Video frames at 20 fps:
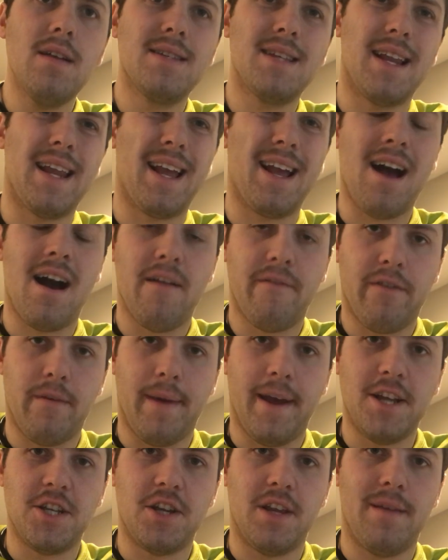sending
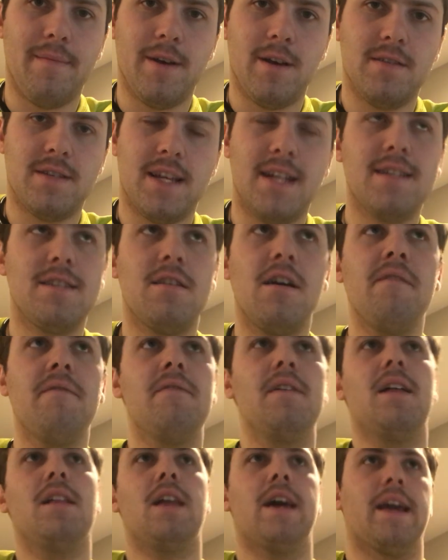confirmation emails. That's stuff
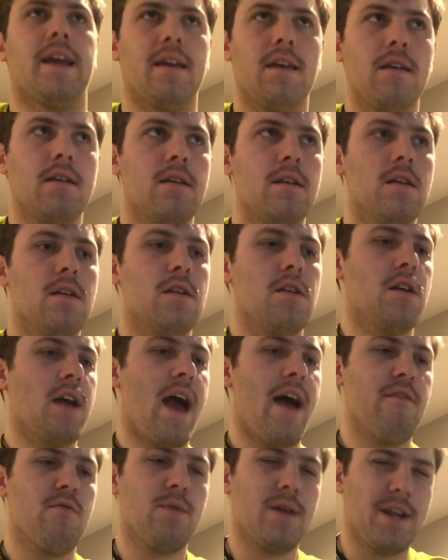that like
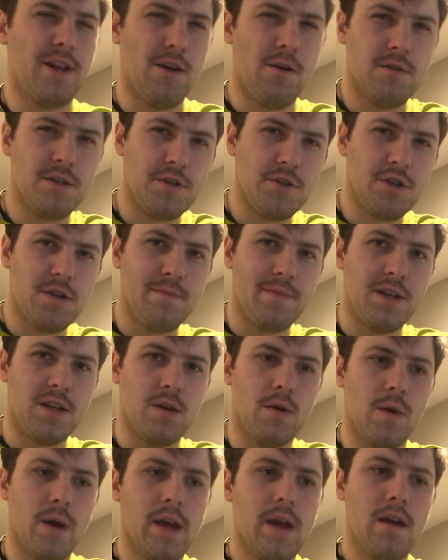everybody knows you should be
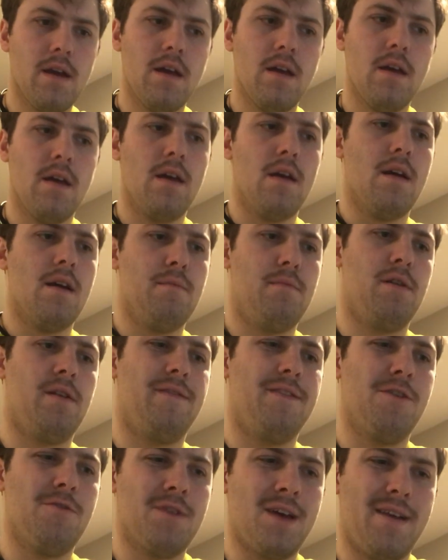doing, but
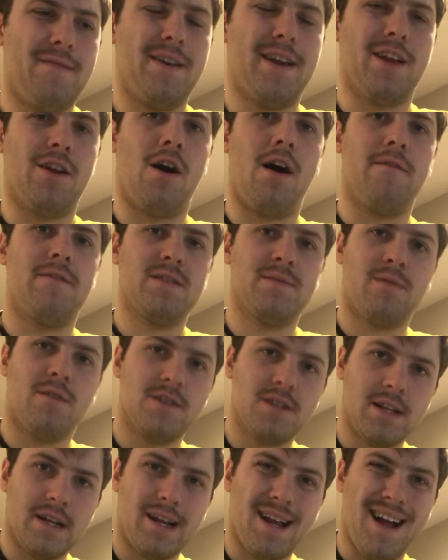if you don't have like an office
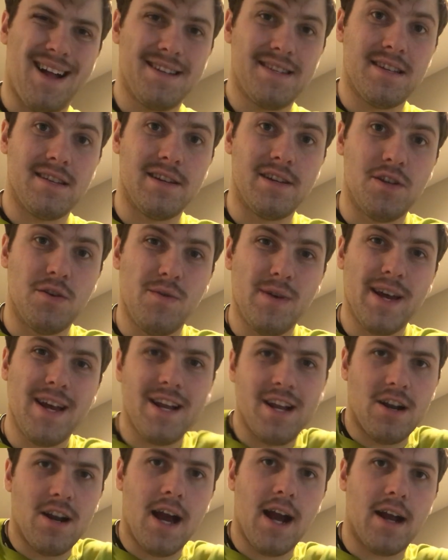person constantly doing
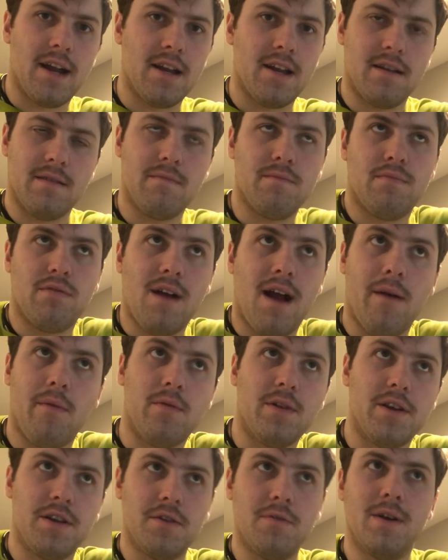it, you're not gonna
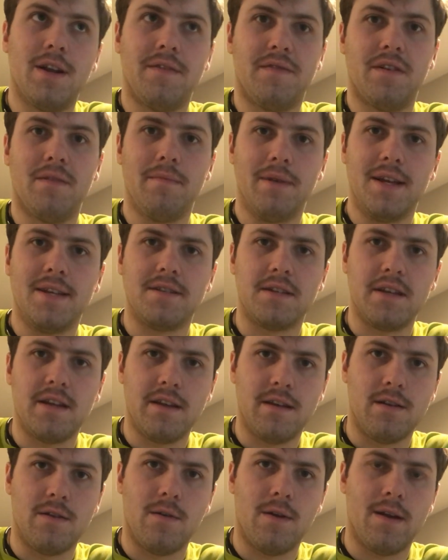probably do it if you're busy.
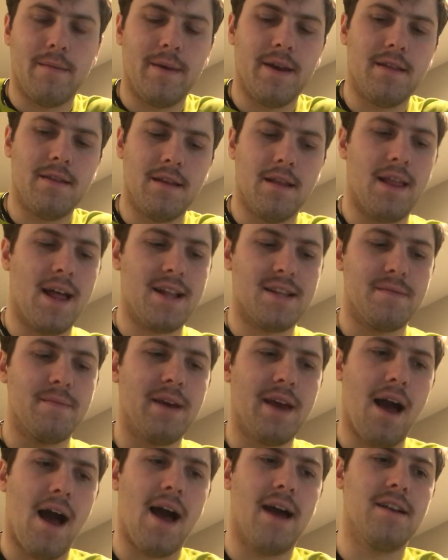You know what I mean? And that's
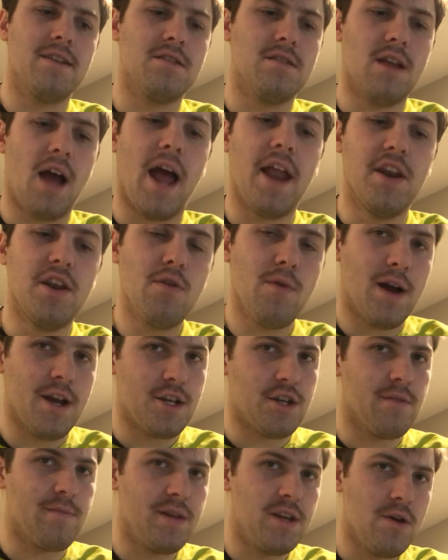me. I I knew I
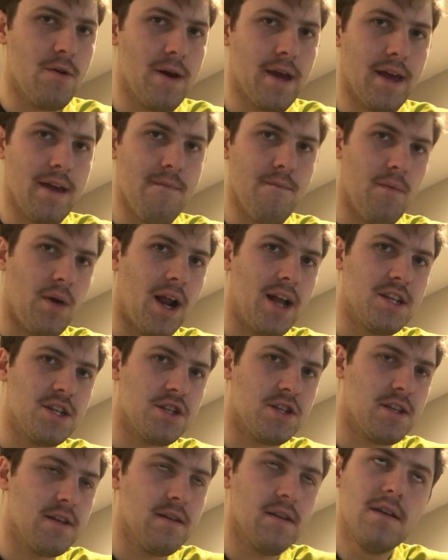should be doing it, but I
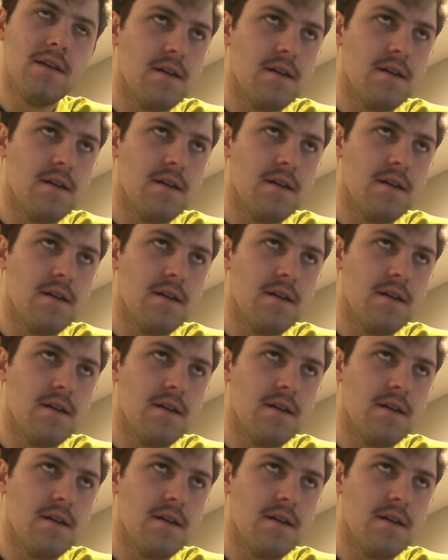just